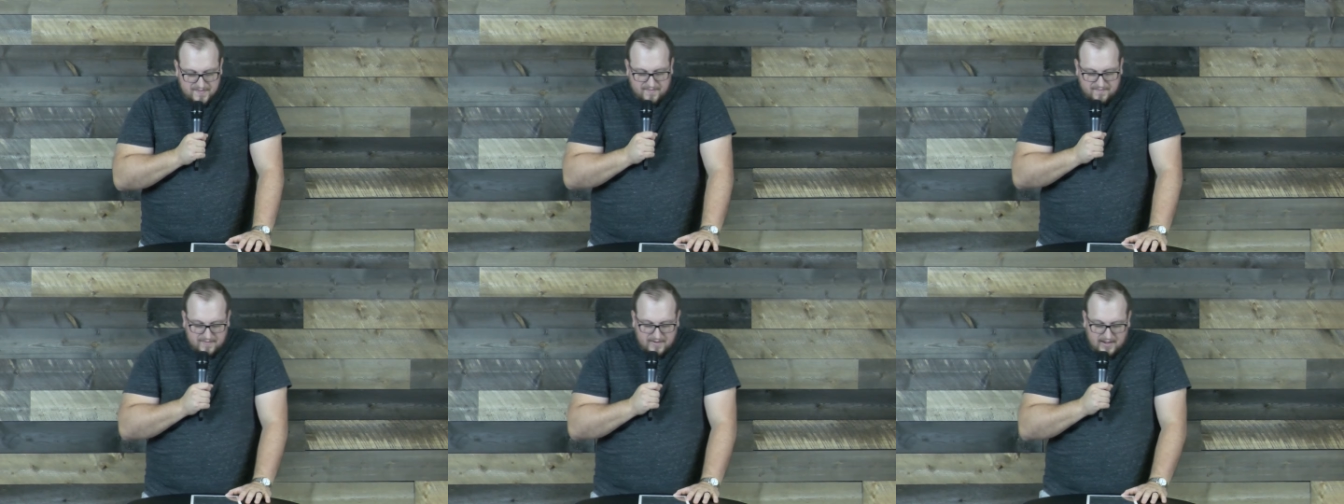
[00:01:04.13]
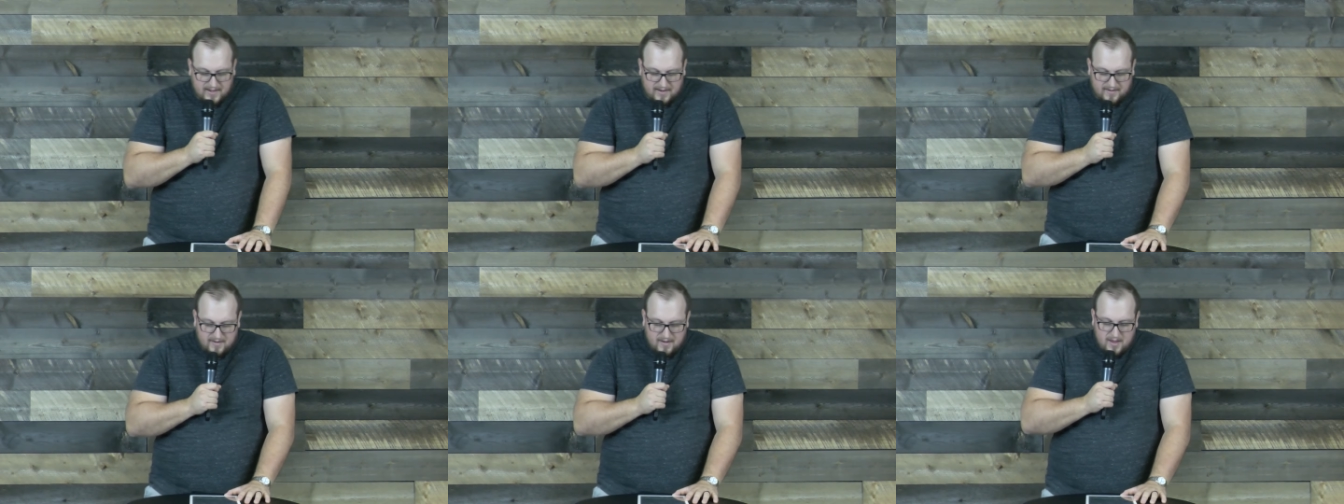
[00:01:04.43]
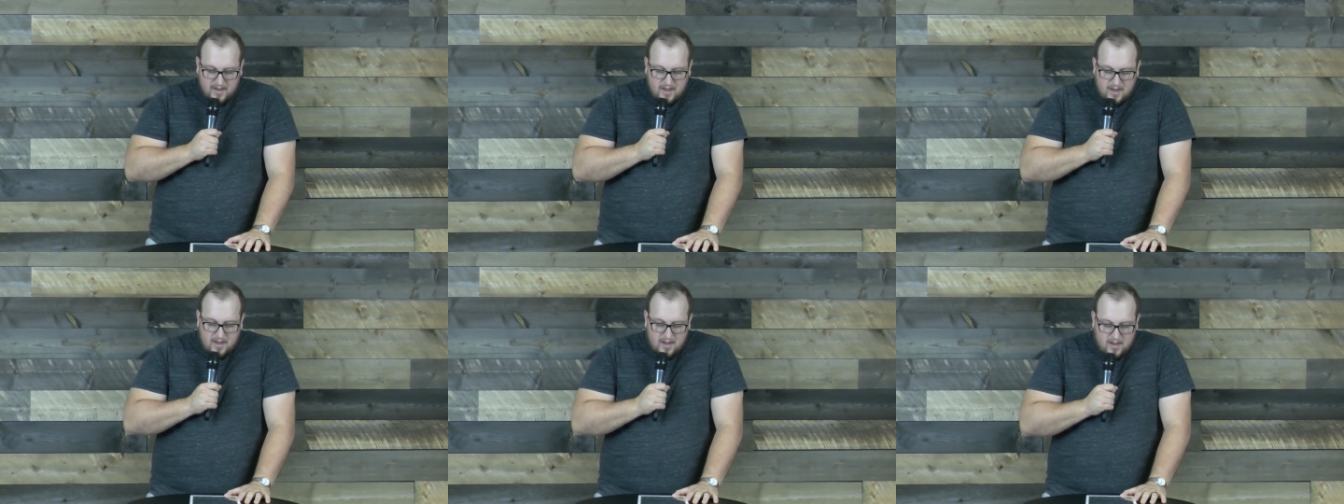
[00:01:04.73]
15.
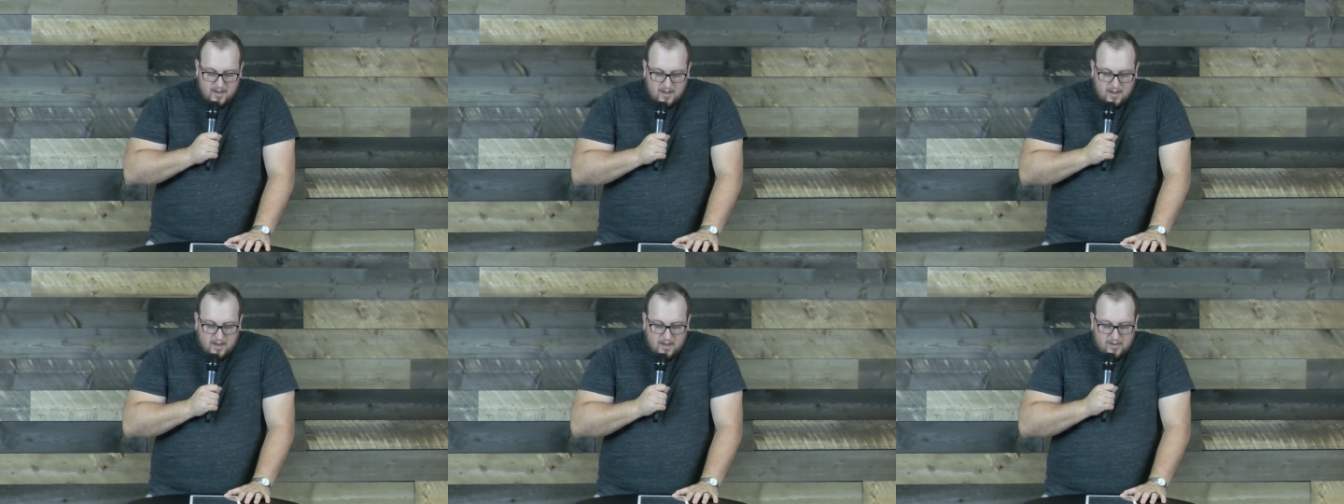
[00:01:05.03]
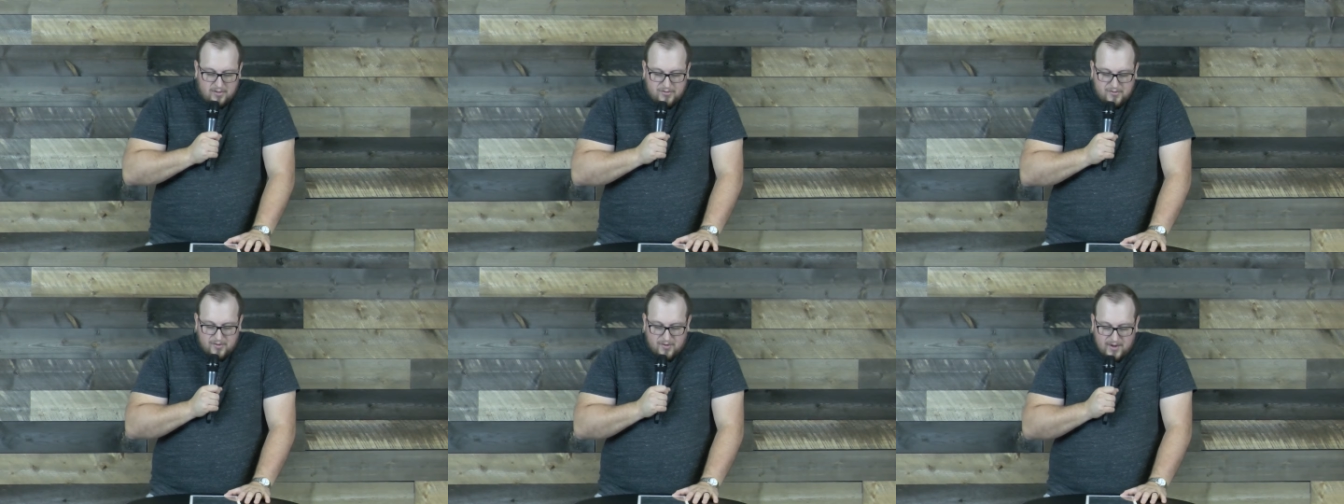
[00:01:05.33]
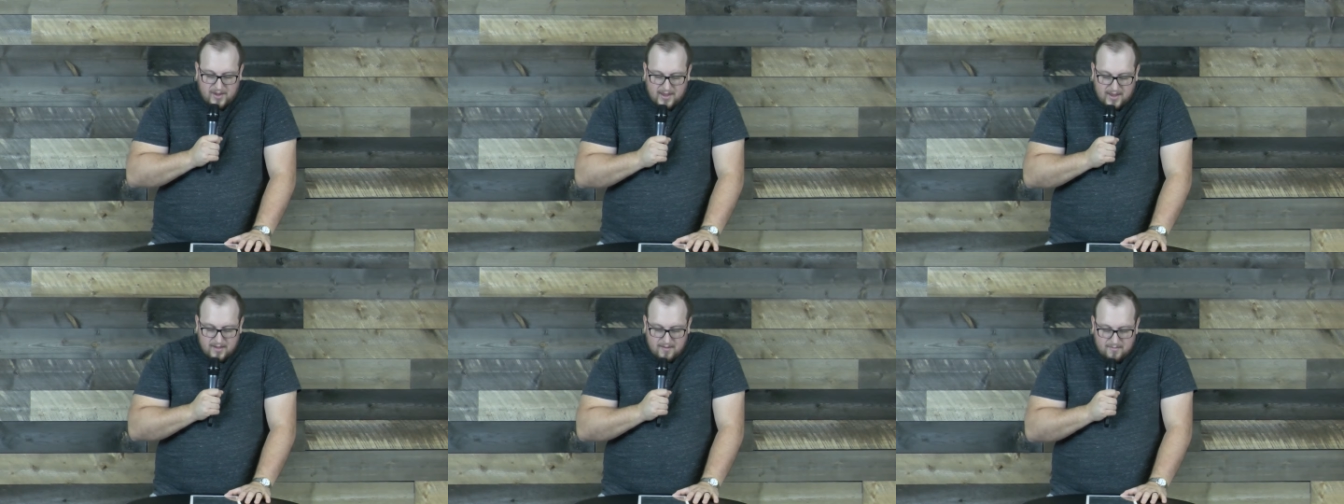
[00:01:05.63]
Through
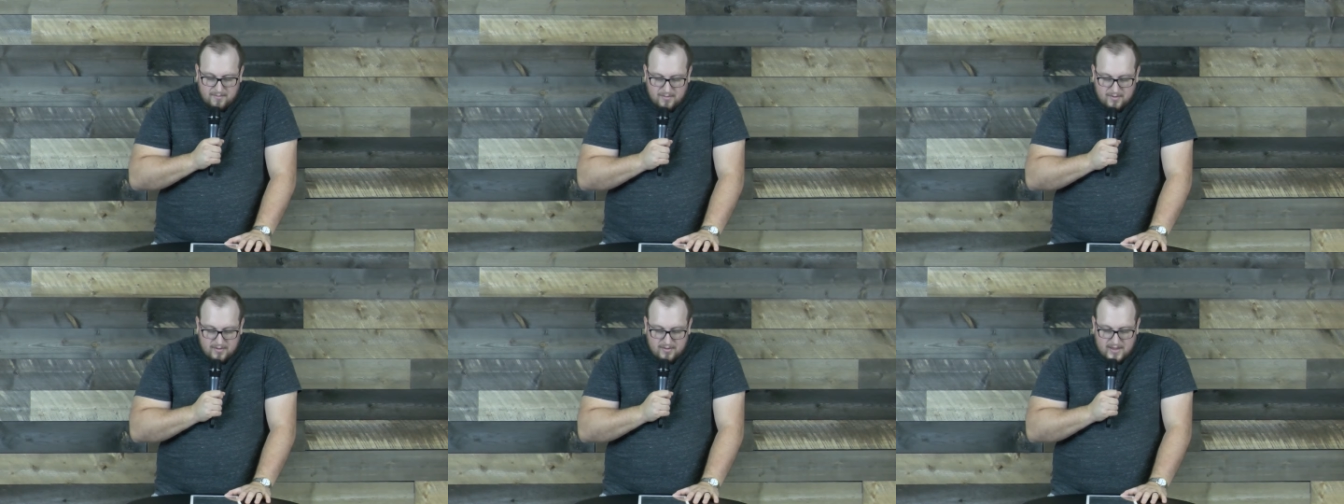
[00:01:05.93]
him,